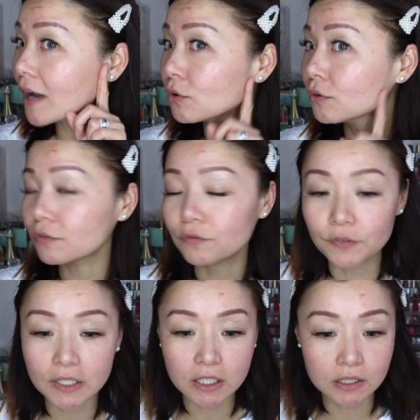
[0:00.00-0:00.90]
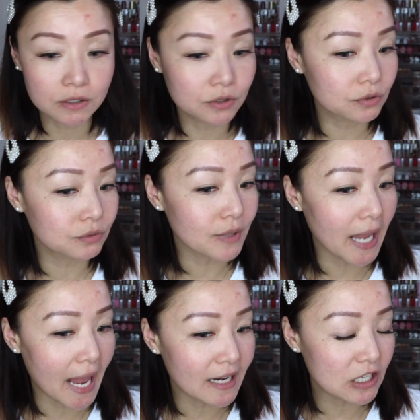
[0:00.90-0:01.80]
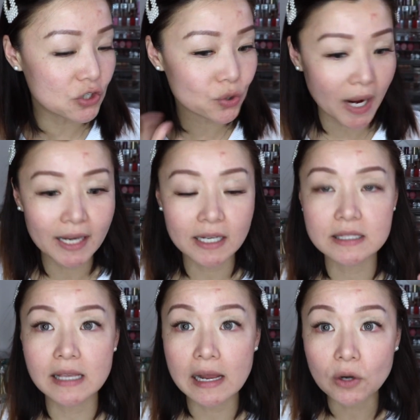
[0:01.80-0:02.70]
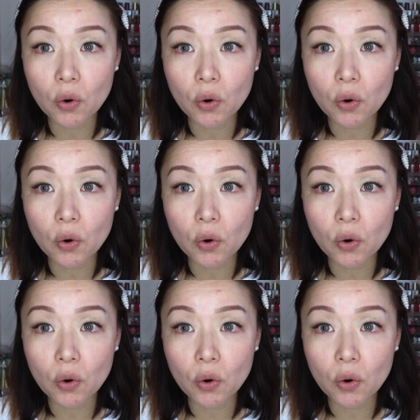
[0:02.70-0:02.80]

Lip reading: I don't feel any dryness at